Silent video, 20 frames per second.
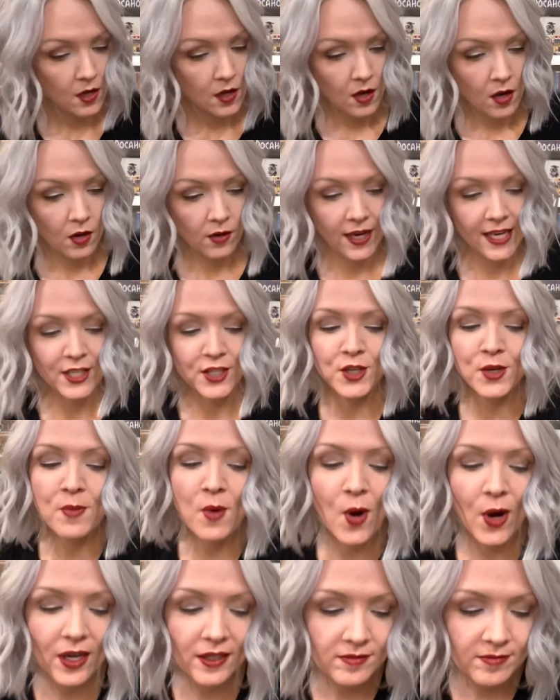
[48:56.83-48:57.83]
All right, two
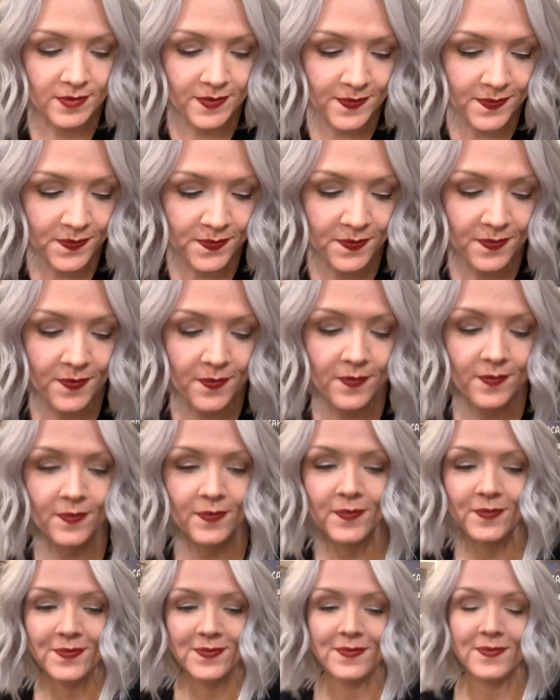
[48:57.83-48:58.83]
more.
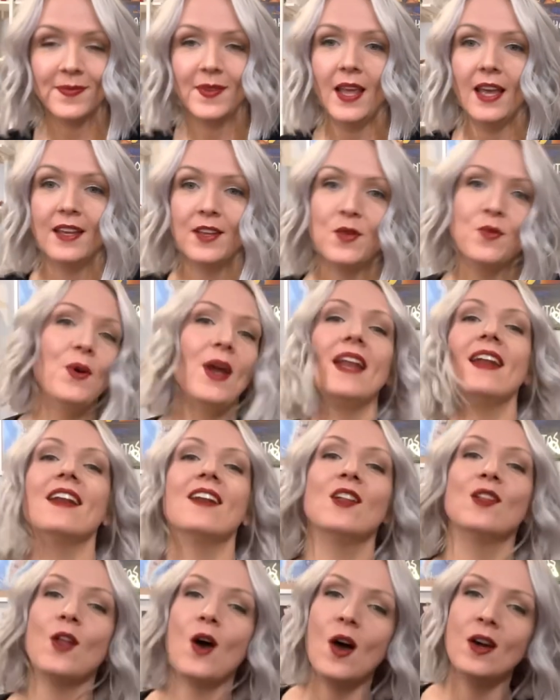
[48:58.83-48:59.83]
You waited a
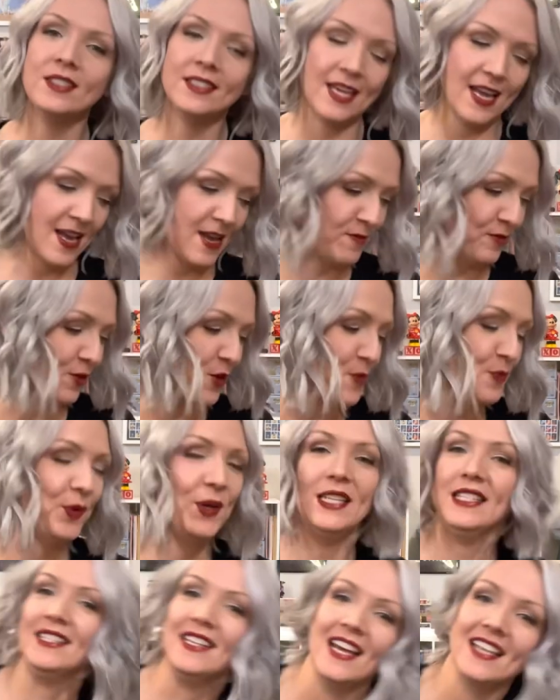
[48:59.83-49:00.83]
long time for a
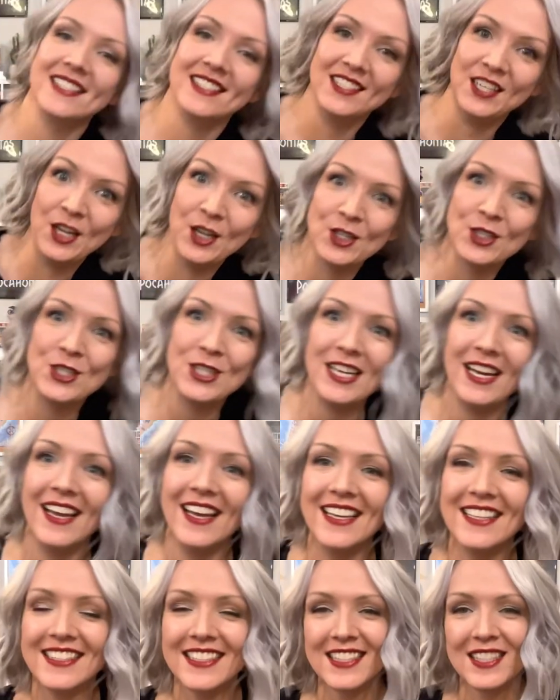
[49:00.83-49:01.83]
princess and here she
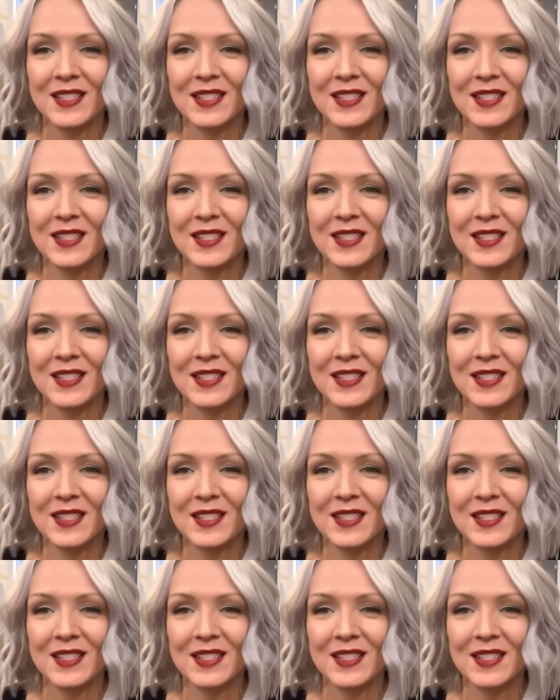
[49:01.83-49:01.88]
is.